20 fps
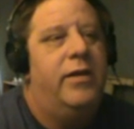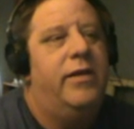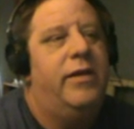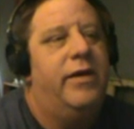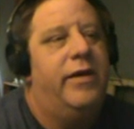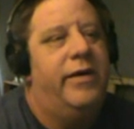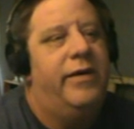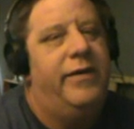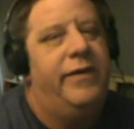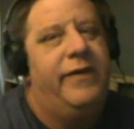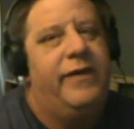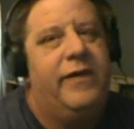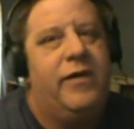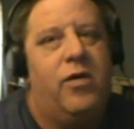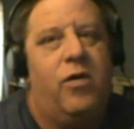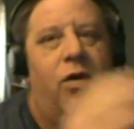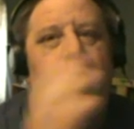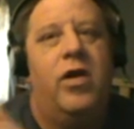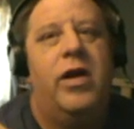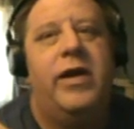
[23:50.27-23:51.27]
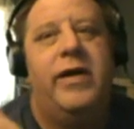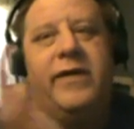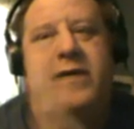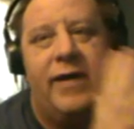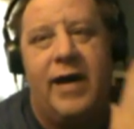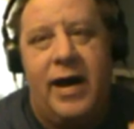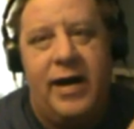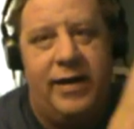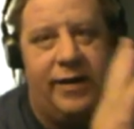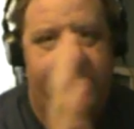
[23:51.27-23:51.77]
The scrolling
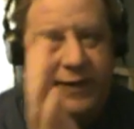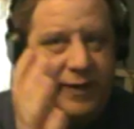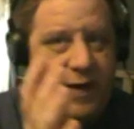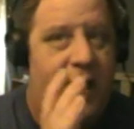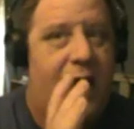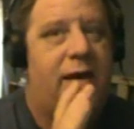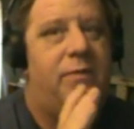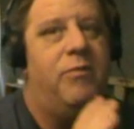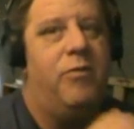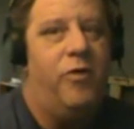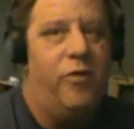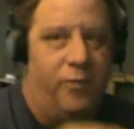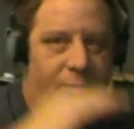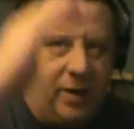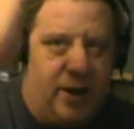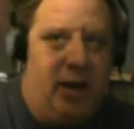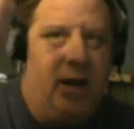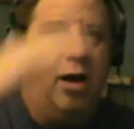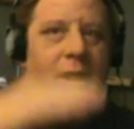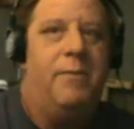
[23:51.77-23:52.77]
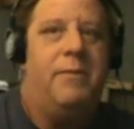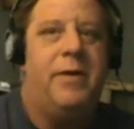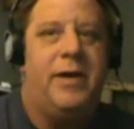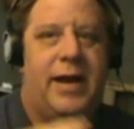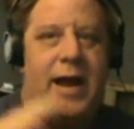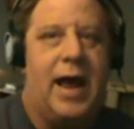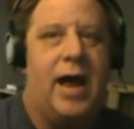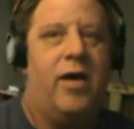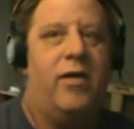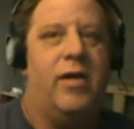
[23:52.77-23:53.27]
side to side movement up
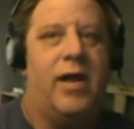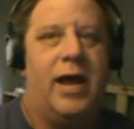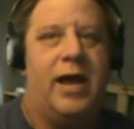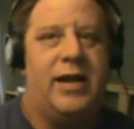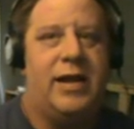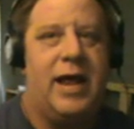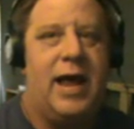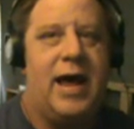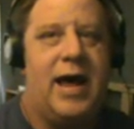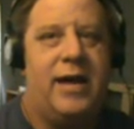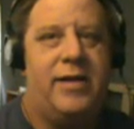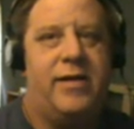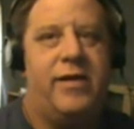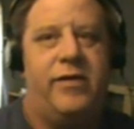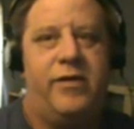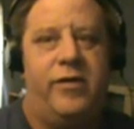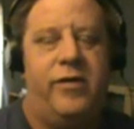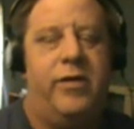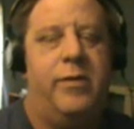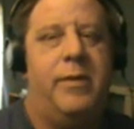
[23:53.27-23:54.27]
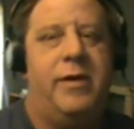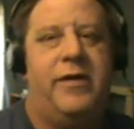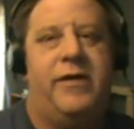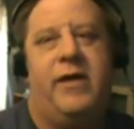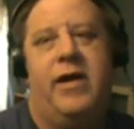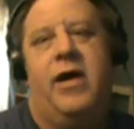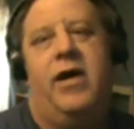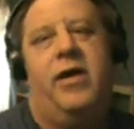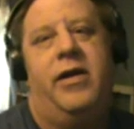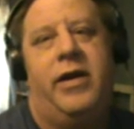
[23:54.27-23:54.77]
and down like that, the
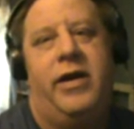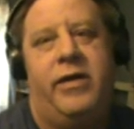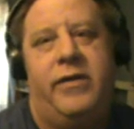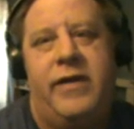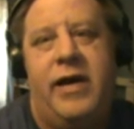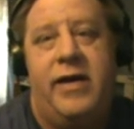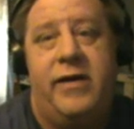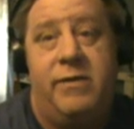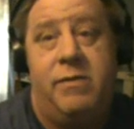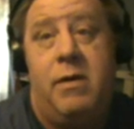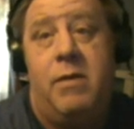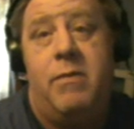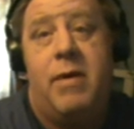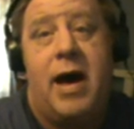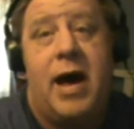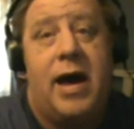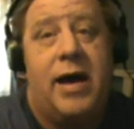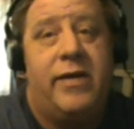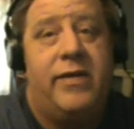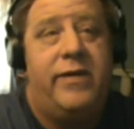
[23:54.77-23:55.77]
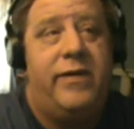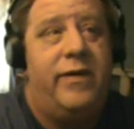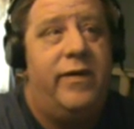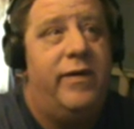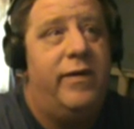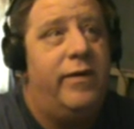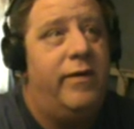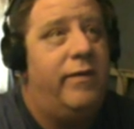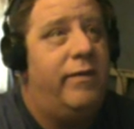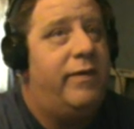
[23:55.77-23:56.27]
two-dimensionality takes me back
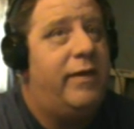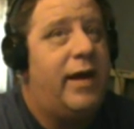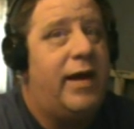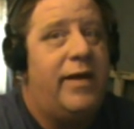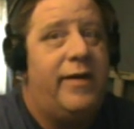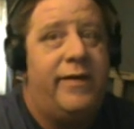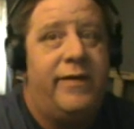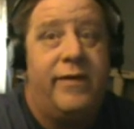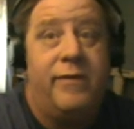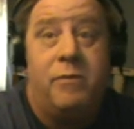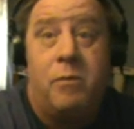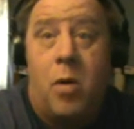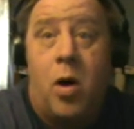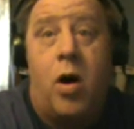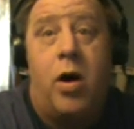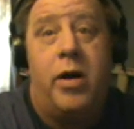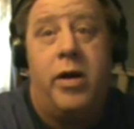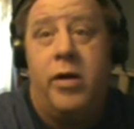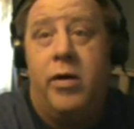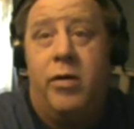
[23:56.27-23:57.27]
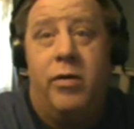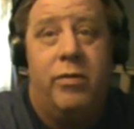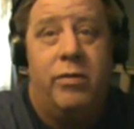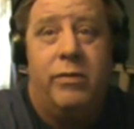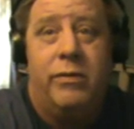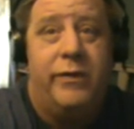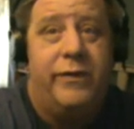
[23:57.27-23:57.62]
to days of Mario,